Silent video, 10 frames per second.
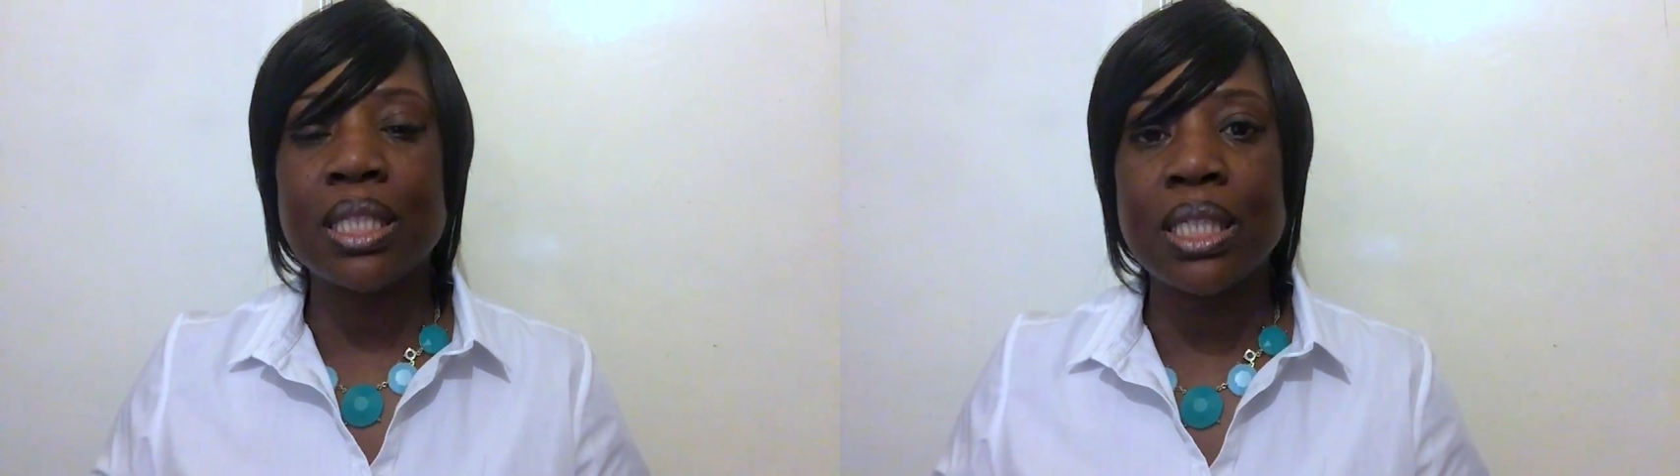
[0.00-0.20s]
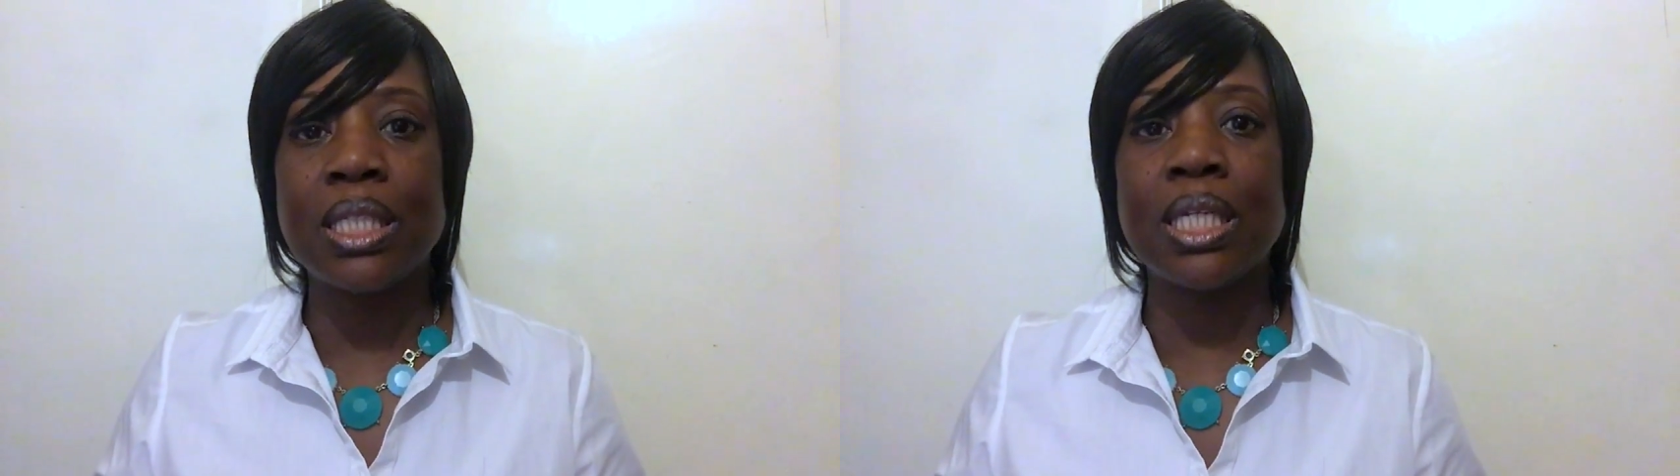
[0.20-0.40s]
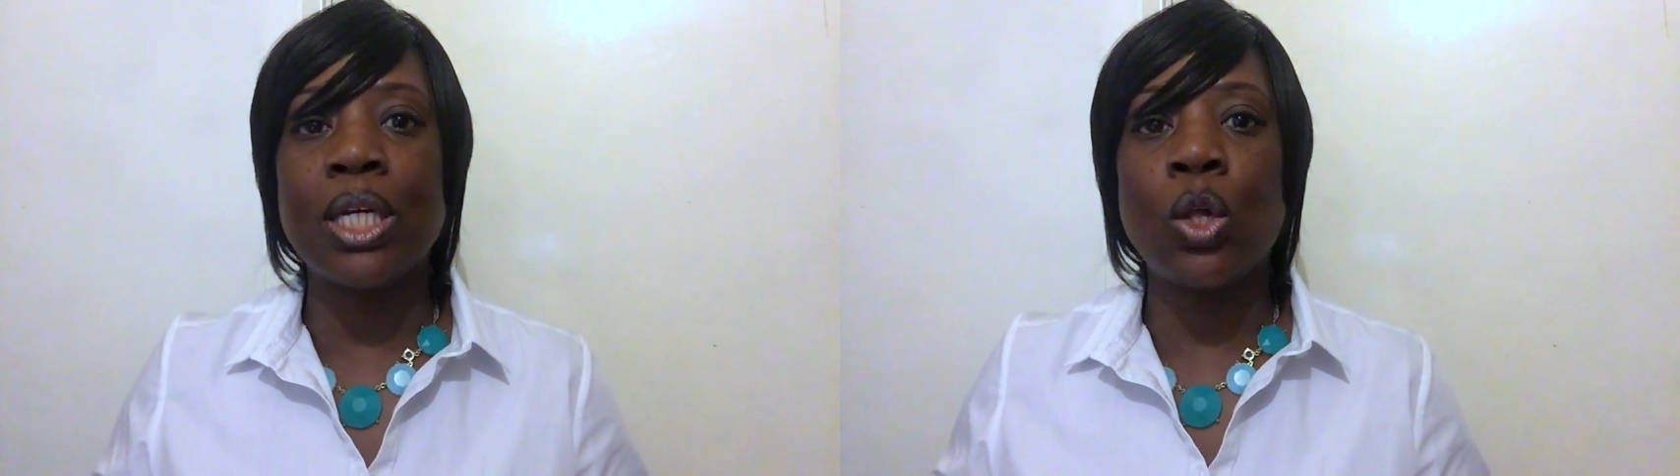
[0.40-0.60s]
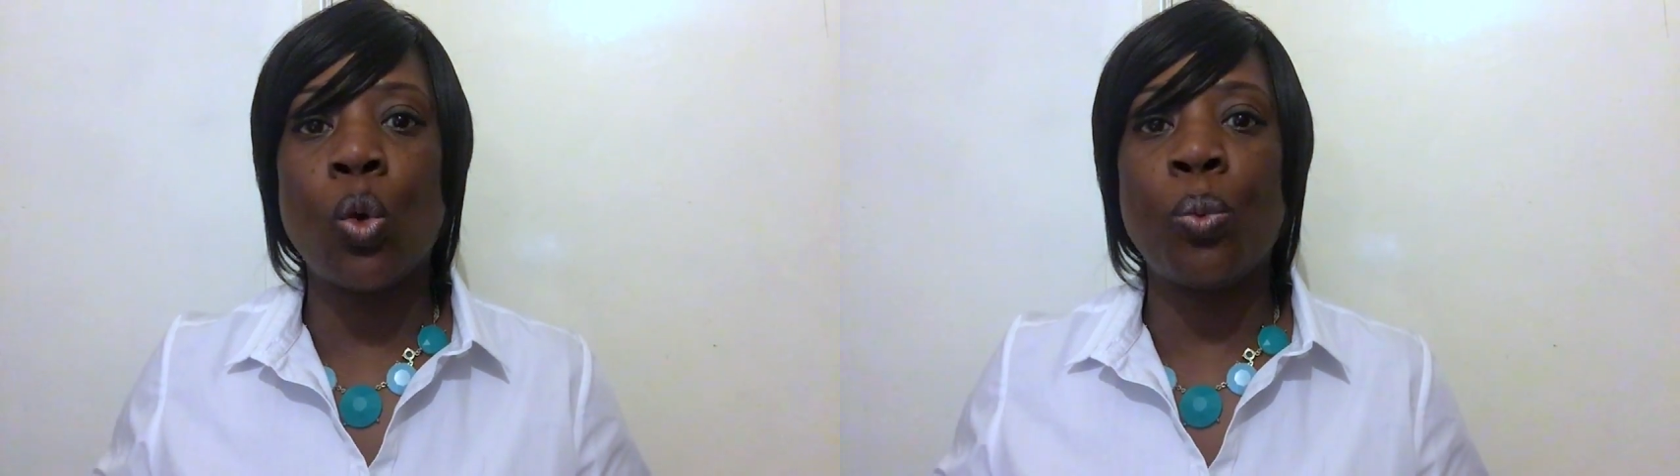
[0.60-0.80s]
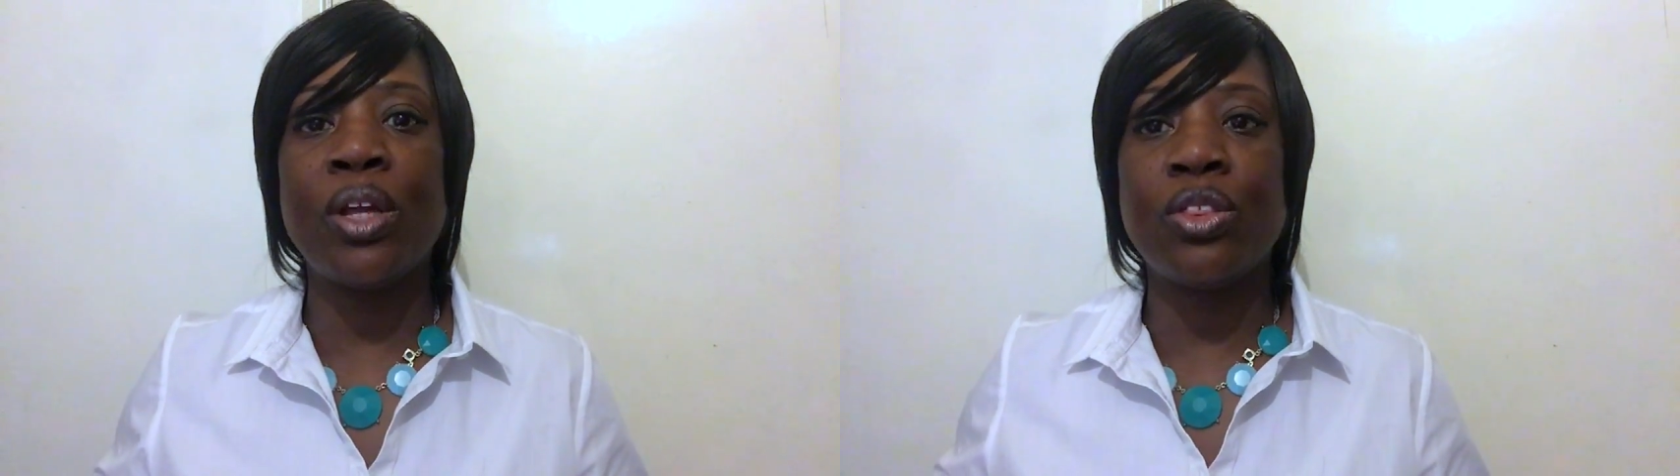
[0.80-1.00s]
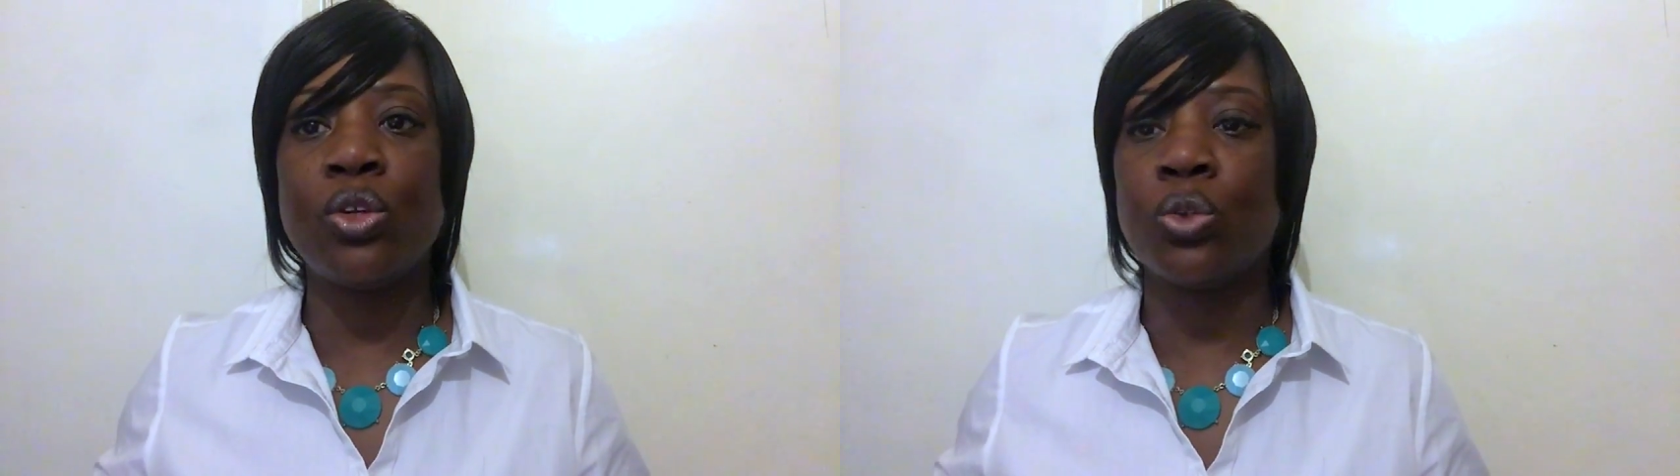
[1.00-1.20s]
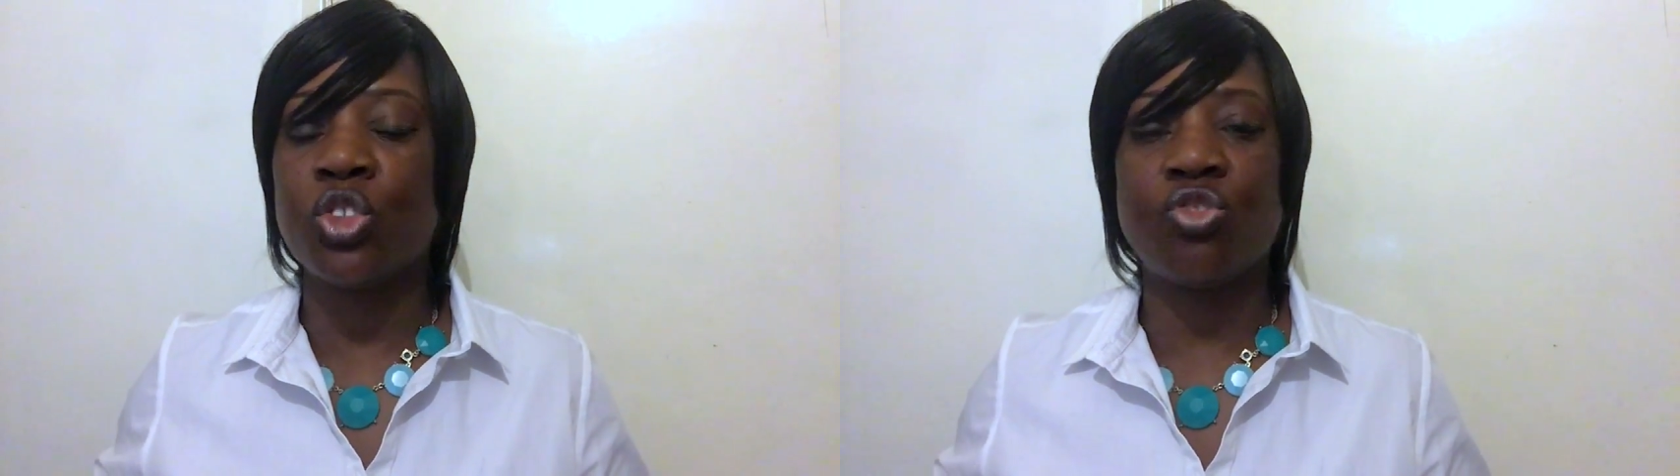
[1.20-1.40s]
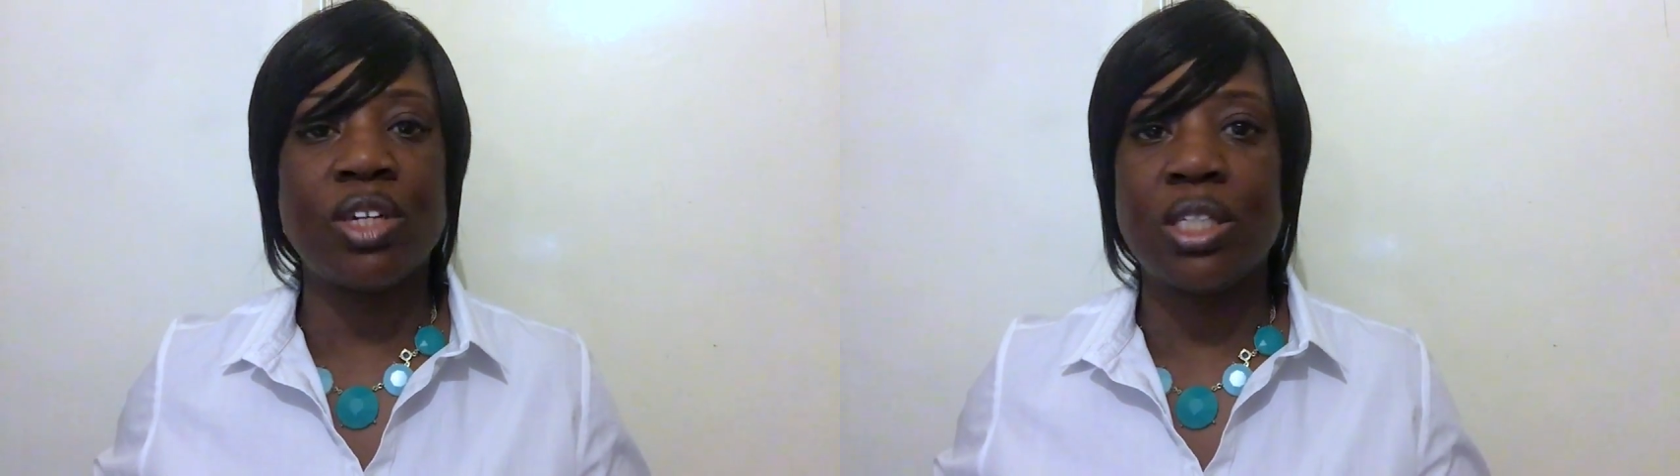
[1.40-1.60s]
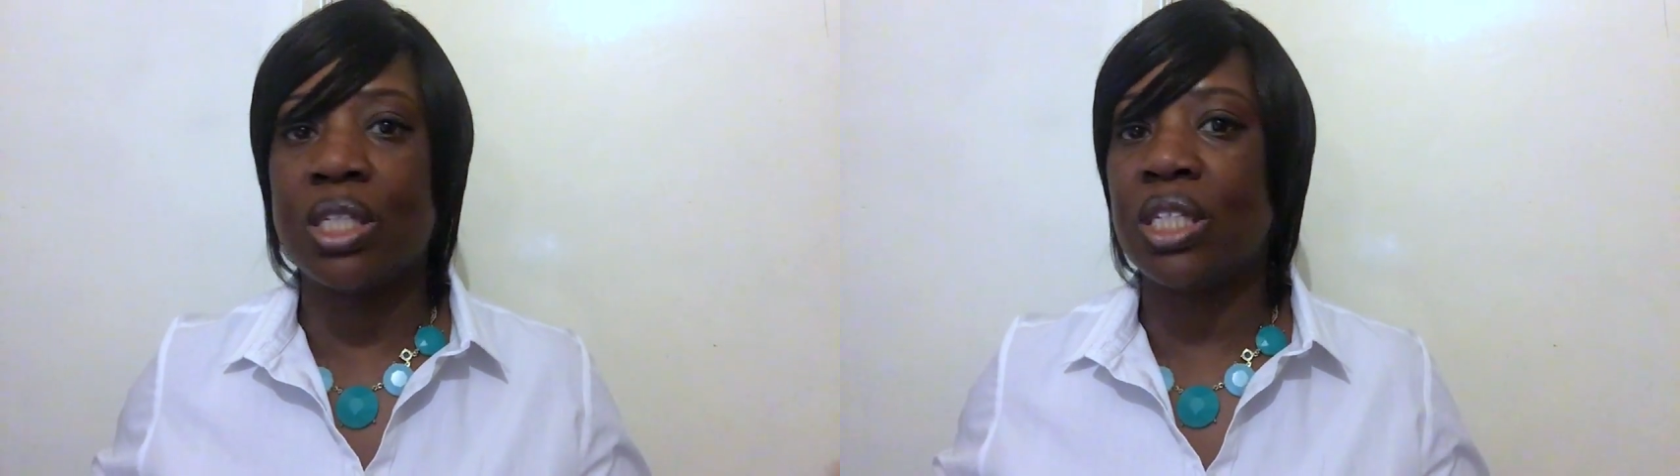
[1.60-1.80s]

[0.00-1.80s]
to deal with your stresses.